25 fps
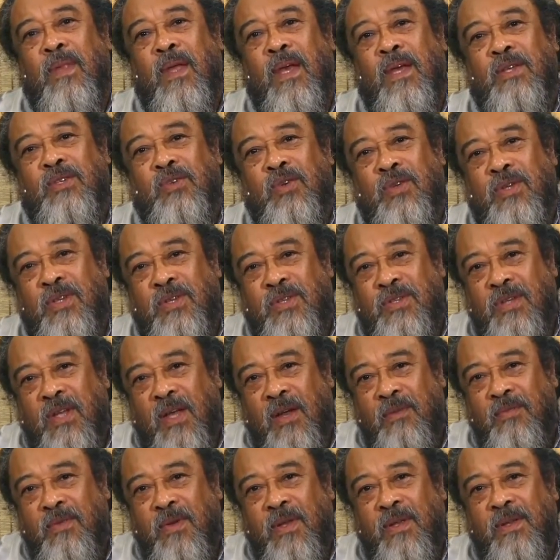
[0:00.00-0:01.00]
as you're
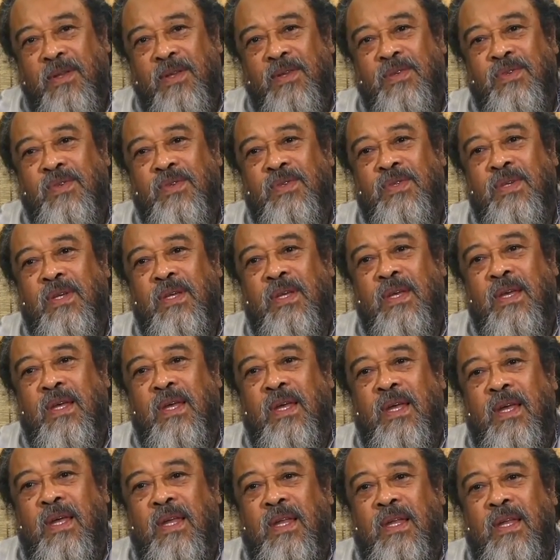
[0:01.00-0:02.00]
discovering this, you see,
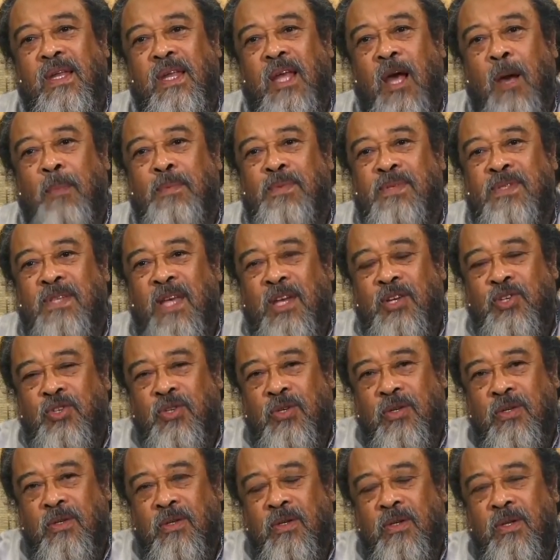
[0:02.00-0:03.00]
the
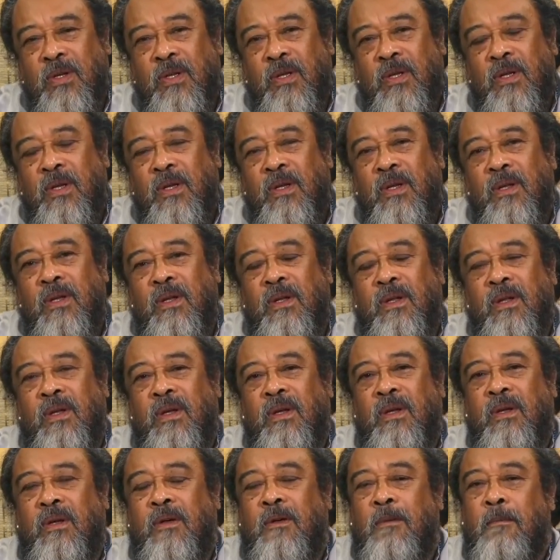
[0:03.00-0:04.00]
obsession,
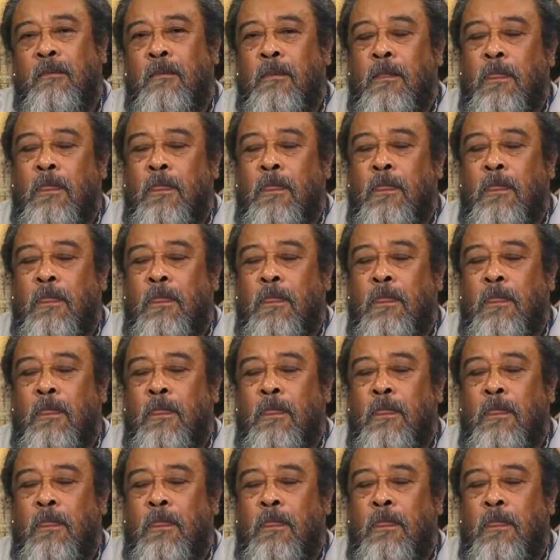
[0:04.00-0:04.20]
the